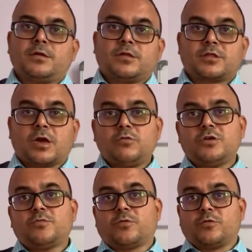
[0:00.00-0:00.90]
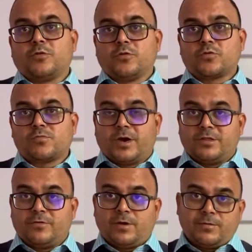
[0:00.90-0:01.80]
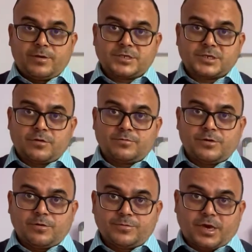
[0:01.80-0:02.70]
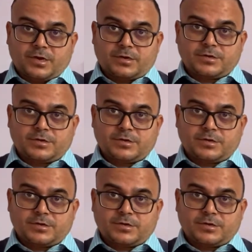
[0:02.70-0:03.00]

Sound is produced by the vibration of the object.